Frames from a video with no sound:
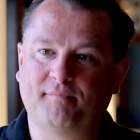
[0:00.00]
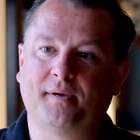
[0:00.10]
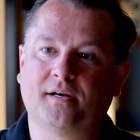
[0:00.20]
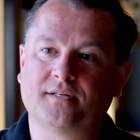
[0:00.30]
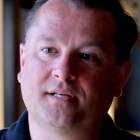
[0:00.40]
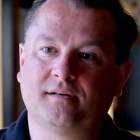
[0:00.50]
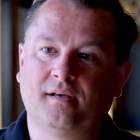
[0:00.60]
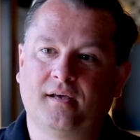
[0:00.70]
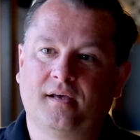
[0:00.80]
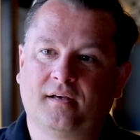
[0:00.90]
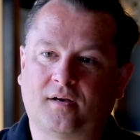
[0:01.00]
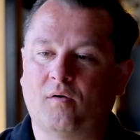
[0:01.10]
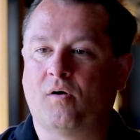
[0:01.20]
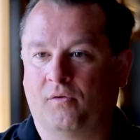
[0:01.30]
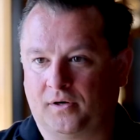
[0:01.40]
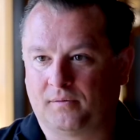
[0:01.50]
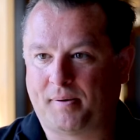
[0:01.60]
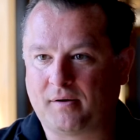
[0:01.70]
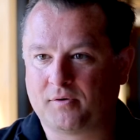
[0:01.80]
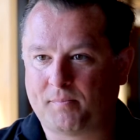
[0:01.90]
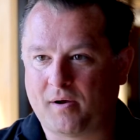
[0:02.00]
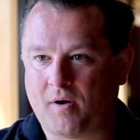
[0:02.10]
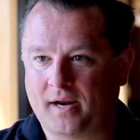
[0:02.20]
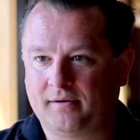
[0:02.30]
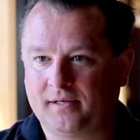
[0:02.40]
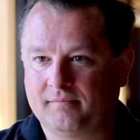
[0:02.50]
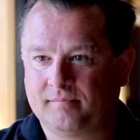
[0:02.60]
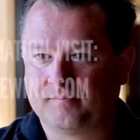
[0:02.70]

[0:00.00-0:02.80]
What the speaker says: Dave Peterson, co-owner of Penguin Bay Winery.